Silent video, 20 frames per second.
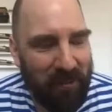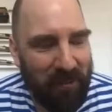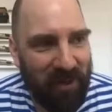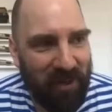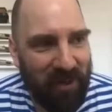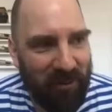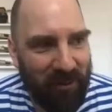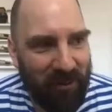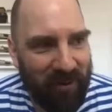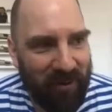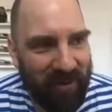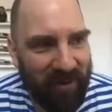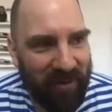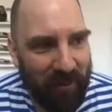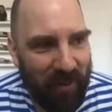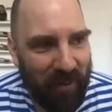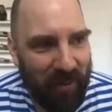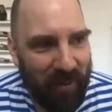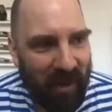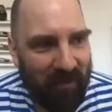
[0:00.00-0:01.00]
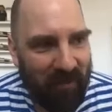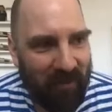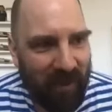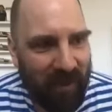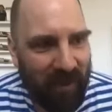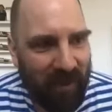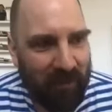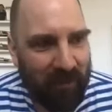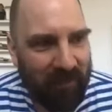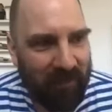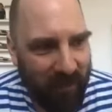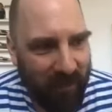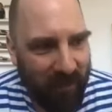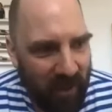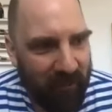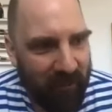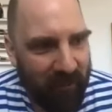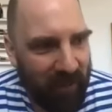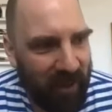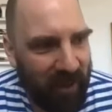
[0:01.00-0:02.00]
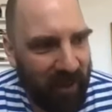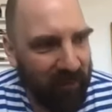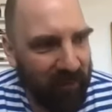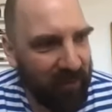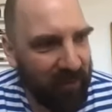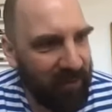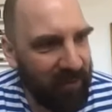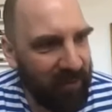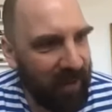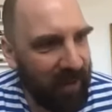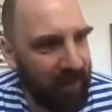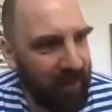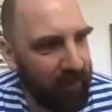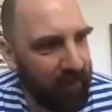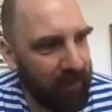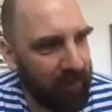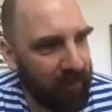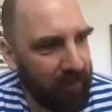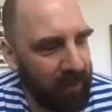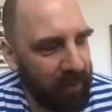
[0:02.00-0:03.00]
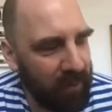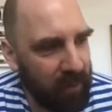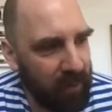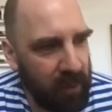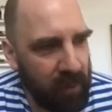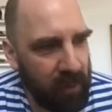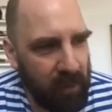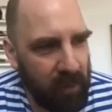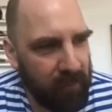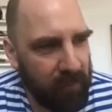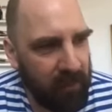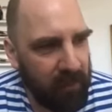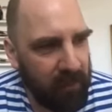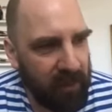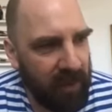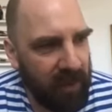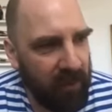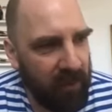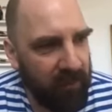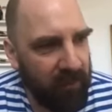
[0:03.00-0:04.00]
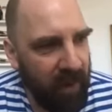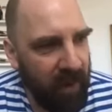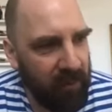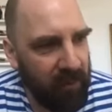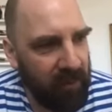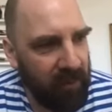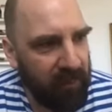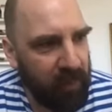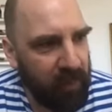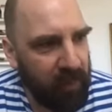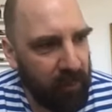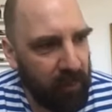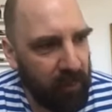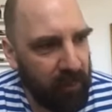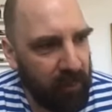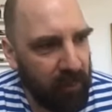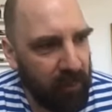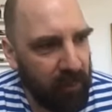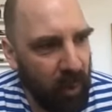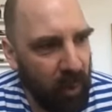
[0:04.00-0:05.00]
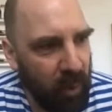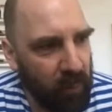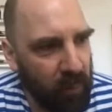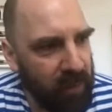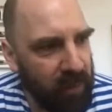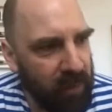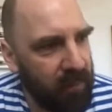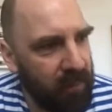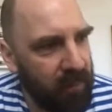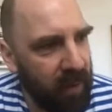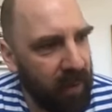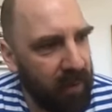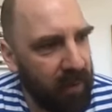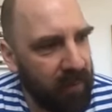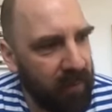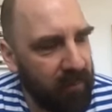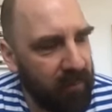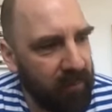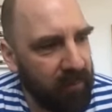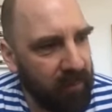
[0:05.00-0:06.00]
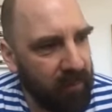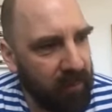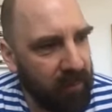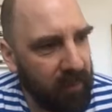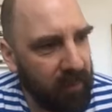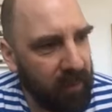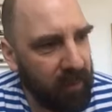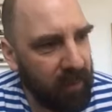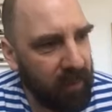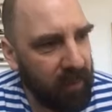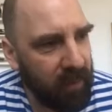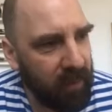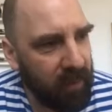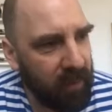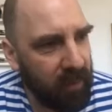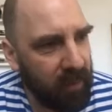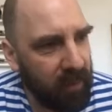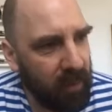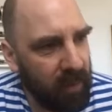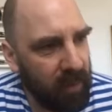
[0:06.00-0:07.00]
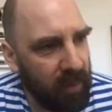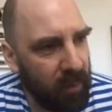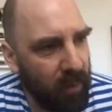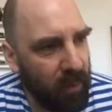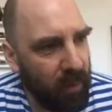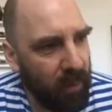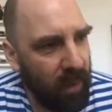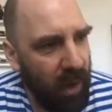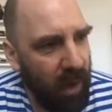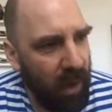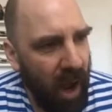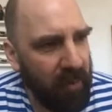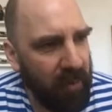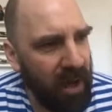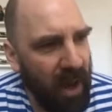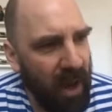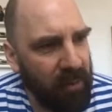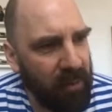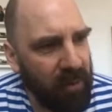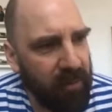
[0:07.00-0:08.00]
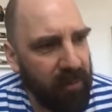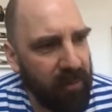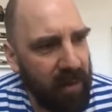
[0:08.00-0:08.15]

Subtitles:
curious. I mean, I really have to say, there are very few moments when, I mean, I'm not really,